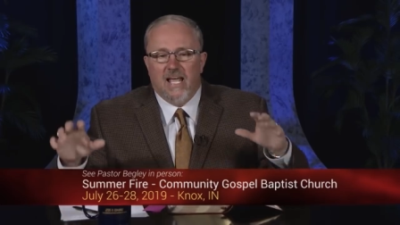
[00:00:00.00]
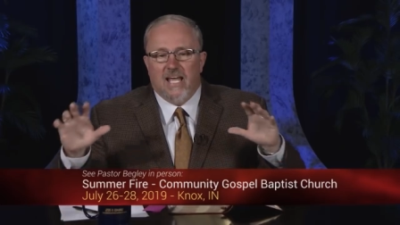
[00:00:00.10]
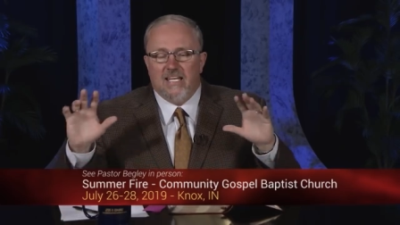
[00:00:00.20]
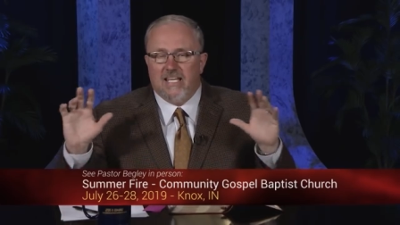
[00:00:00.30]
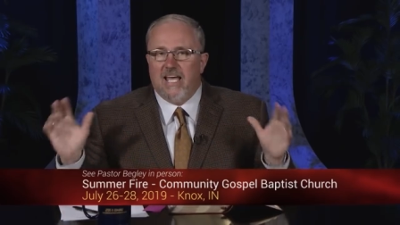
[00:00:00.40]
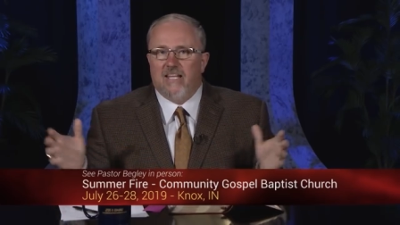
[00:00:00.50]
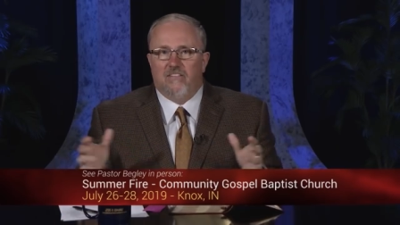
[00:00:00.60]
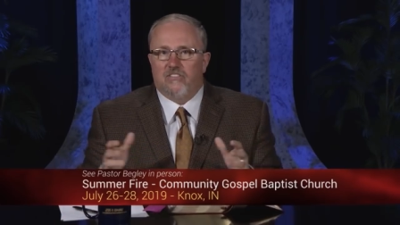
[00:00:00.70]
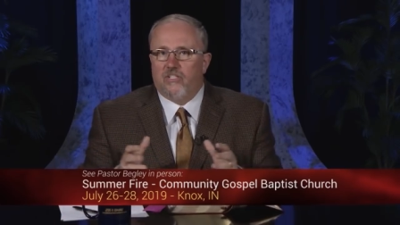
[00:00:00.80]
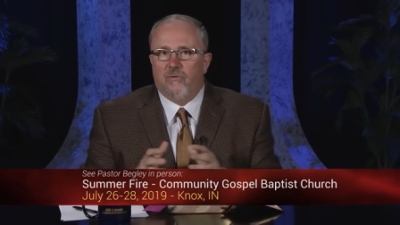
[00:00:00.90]
And he
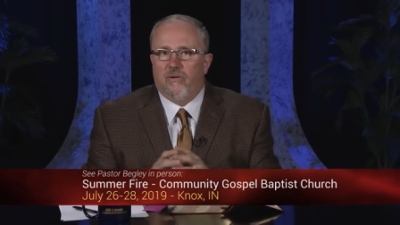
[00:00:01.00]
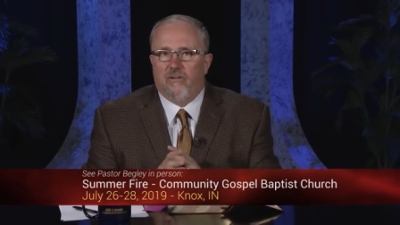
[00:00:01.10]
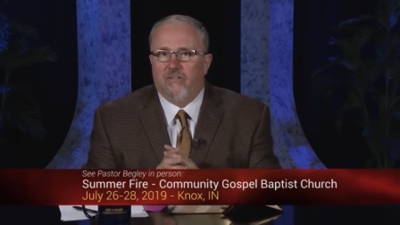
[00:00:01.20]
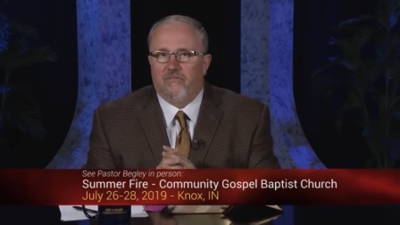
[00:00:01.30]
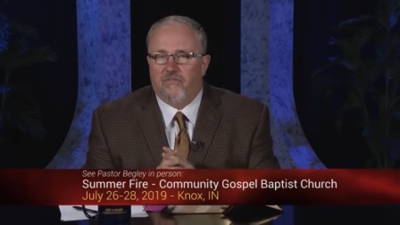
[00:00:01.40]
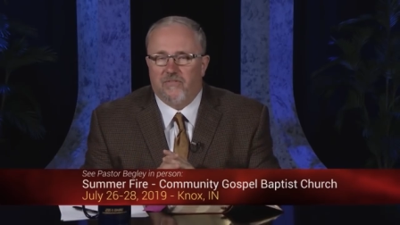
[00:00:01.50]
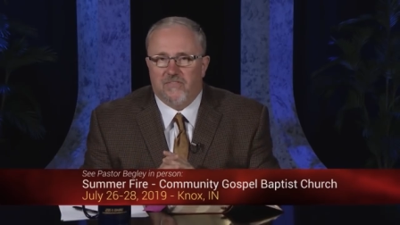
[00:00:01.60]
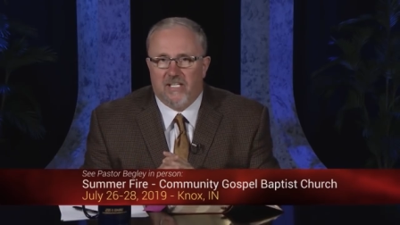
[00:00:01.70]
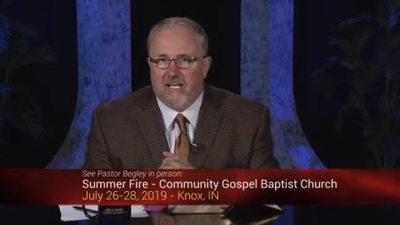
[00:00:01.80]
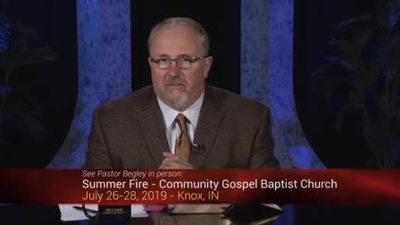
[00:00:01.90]
gathered
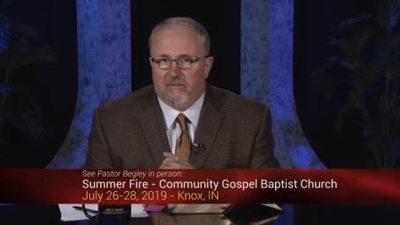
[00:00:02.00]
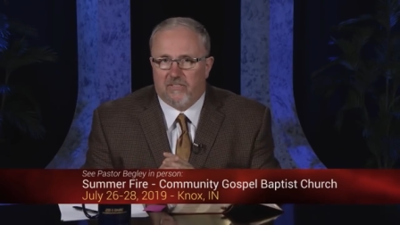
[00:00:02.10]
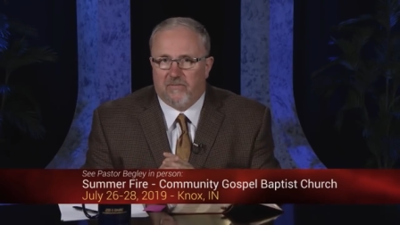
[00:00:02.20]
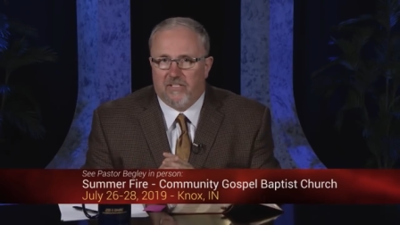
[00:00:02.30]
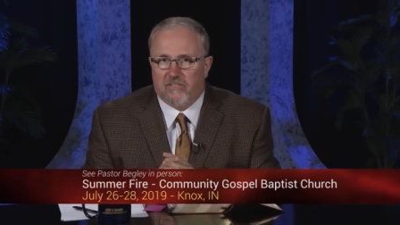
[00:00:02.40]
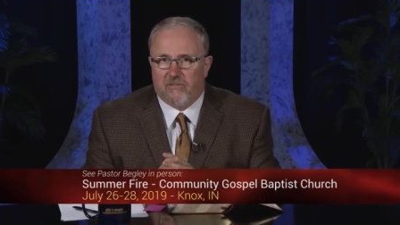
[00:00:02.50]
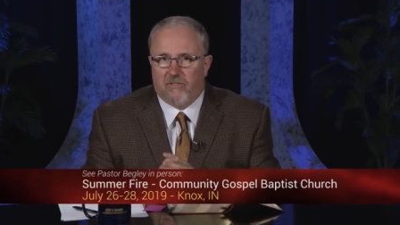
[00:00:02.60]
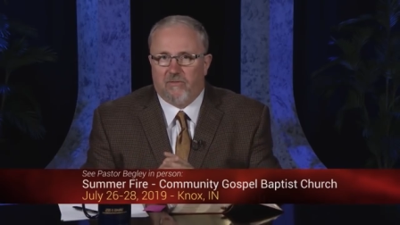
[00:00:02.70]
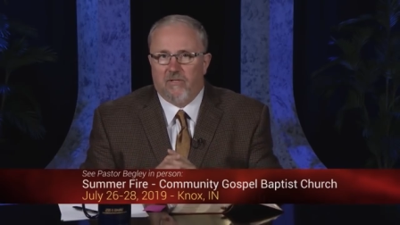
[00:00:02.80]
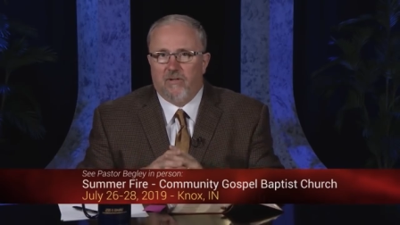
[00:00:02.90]
250 elders of
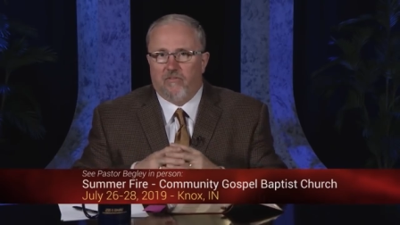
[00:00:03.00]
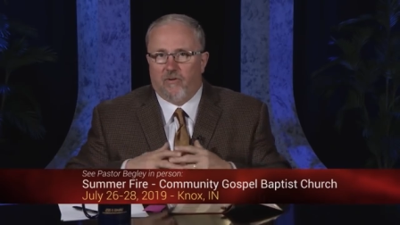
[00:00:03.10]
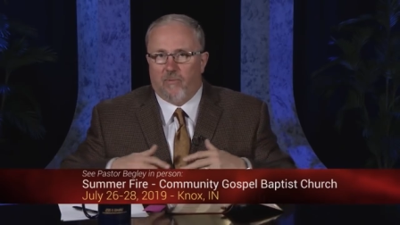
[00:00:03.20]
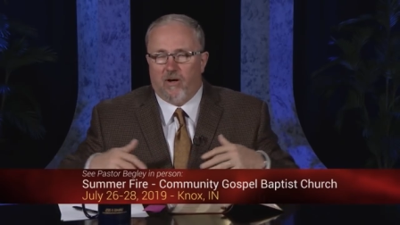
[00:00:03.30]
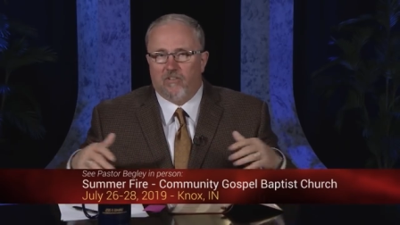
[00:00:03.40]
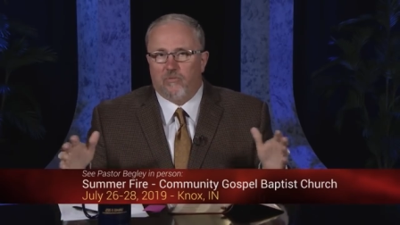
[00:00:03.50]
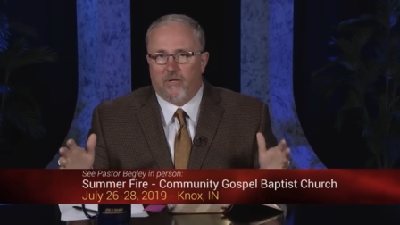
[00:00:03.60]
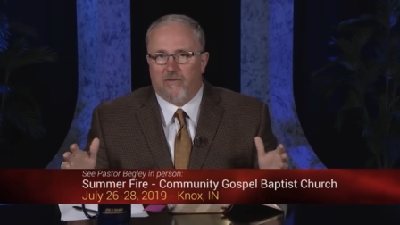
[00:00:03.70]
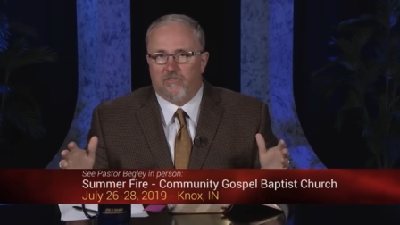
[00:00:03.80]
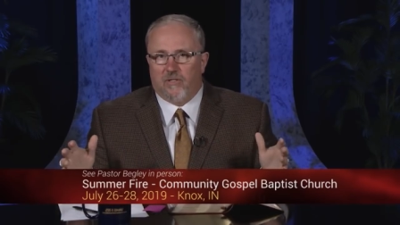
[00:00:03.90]
Israel from all
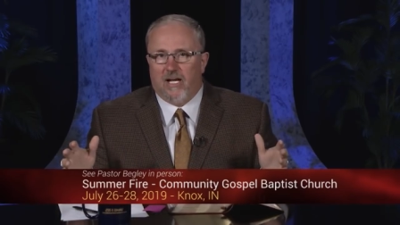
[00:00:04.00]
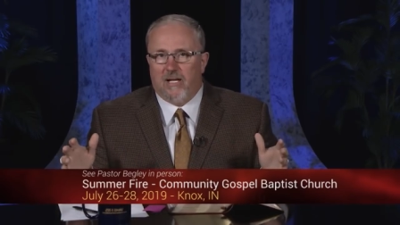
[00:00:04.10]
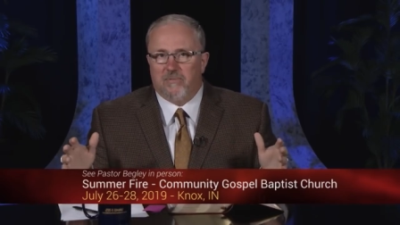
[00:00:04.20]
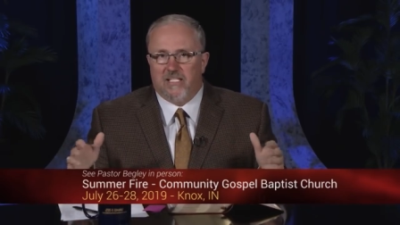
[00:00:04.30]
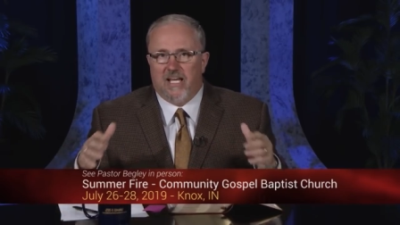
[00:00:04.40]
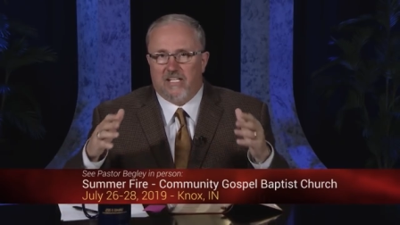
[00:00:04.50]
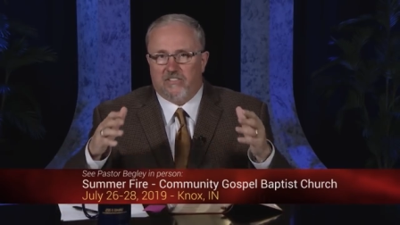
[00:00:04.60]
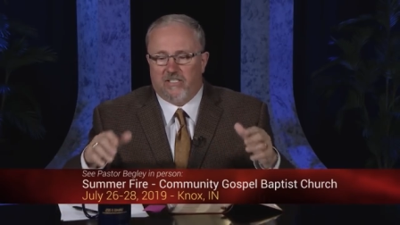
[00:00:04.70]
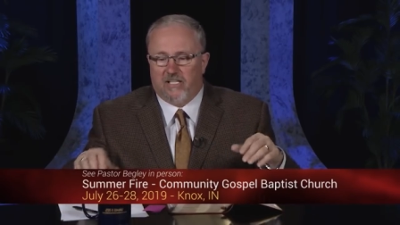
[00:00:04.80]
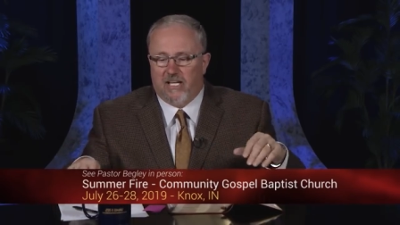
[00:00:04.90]
12 tribes and
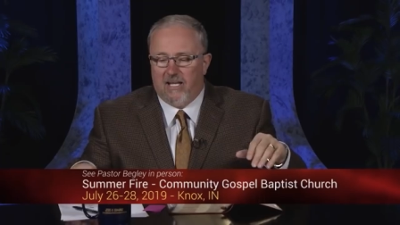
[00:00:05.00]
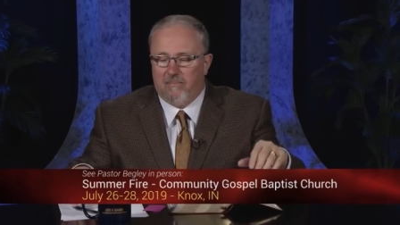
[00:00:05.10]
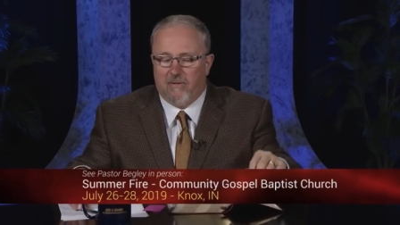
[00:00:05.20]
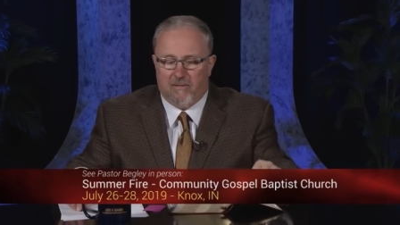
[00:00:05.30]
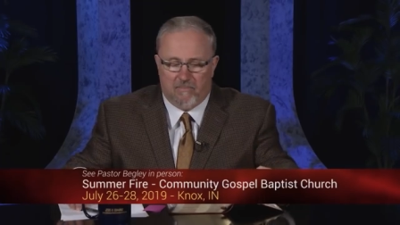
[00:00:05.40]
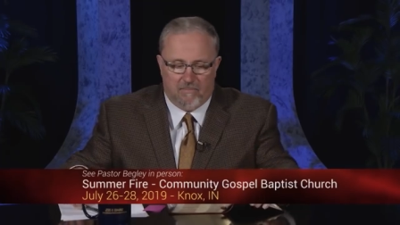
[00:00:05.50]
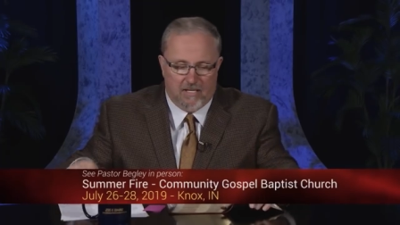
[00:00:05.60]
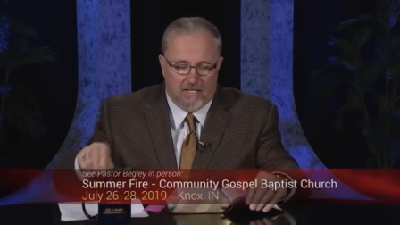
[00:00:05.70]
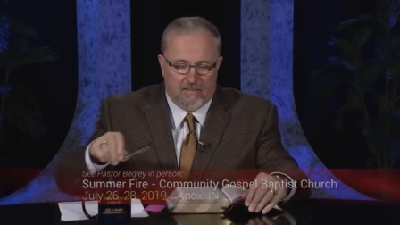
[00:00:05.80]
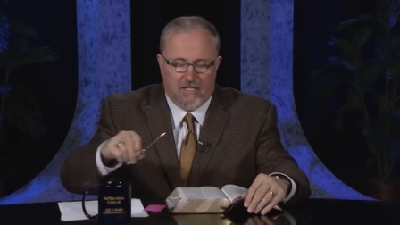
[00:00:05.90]
actually came
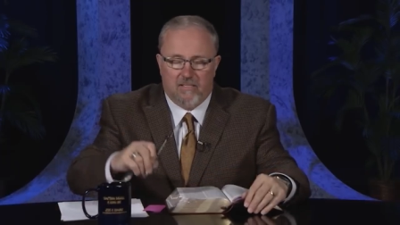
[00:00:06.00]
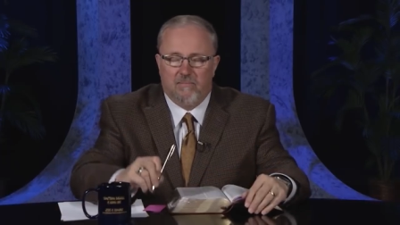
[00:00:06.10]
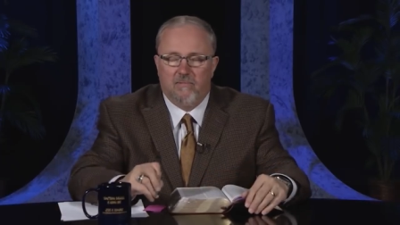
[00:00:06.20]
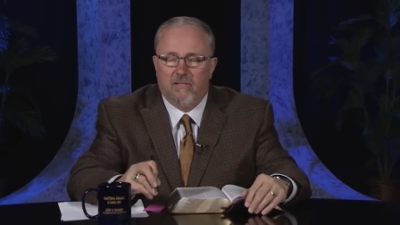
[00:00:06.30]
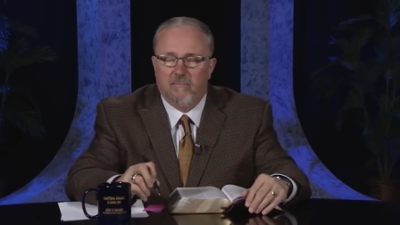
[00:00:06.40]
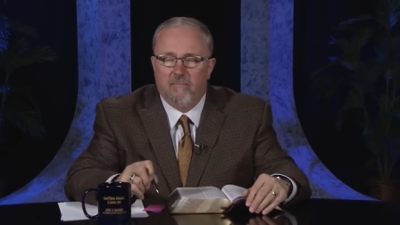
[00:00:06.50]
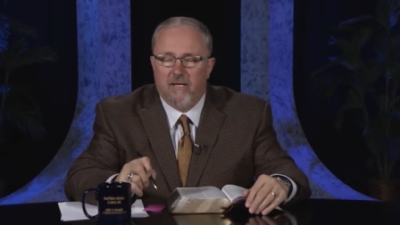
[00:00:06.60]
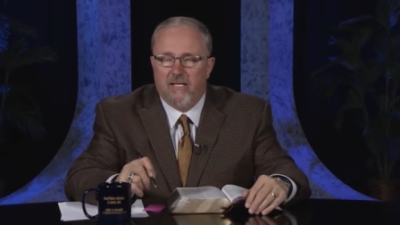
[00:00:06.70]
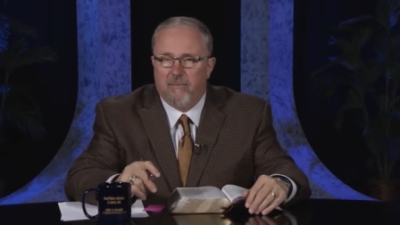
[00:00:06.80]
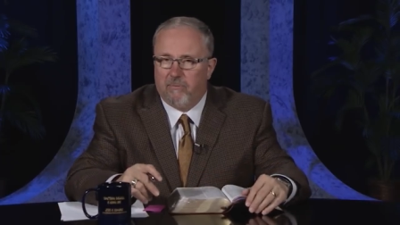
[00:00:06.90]
and
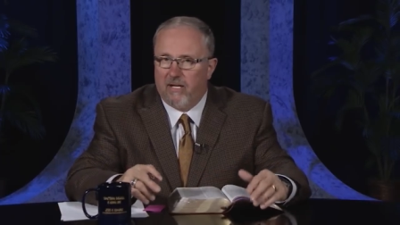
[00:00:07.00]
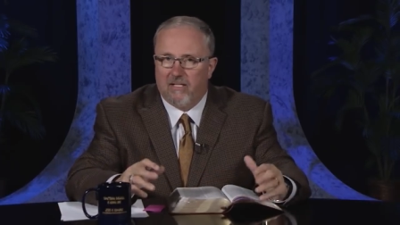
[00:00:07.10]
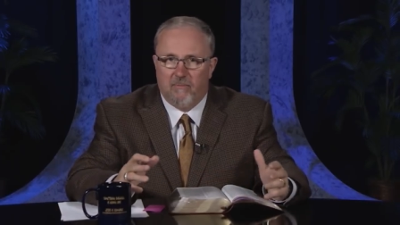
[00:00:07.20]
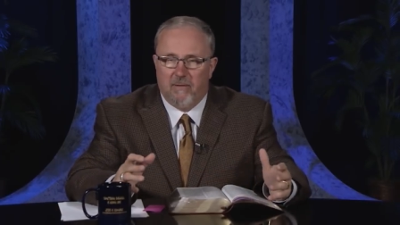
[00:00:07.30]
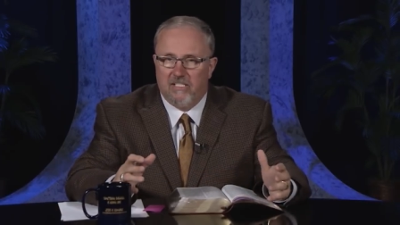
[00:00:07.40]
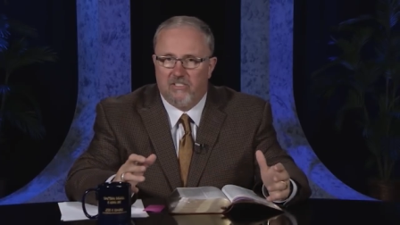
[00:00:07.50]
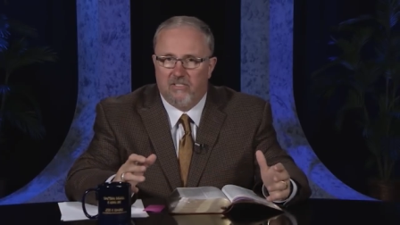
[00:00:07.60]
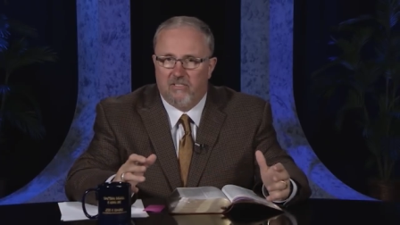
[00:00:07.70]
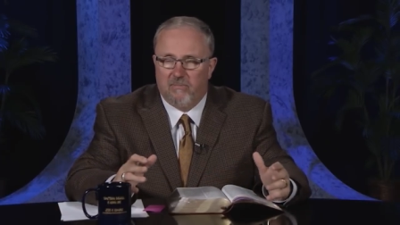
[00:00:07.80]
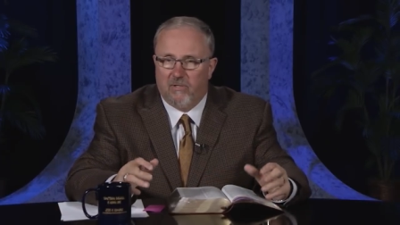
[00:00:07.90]
made a
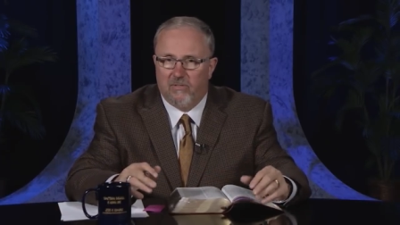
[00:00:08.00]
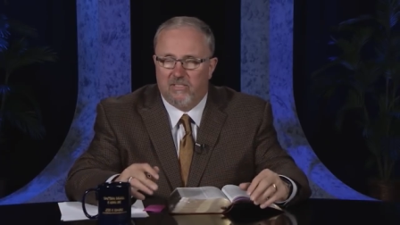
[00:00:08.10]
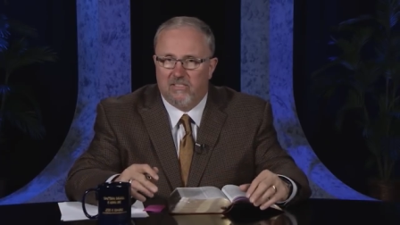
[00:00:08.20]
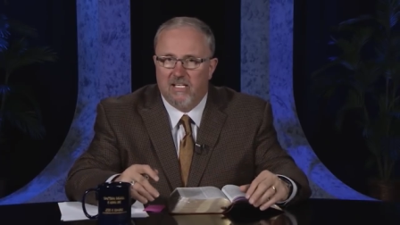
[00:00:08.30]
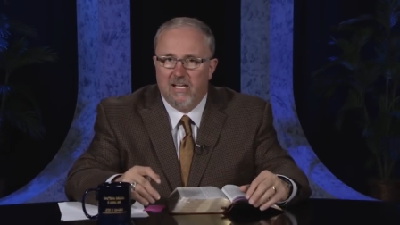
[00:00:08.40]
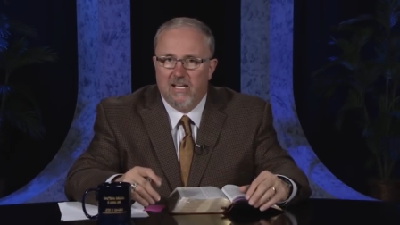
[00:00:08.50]
proclamation to Moses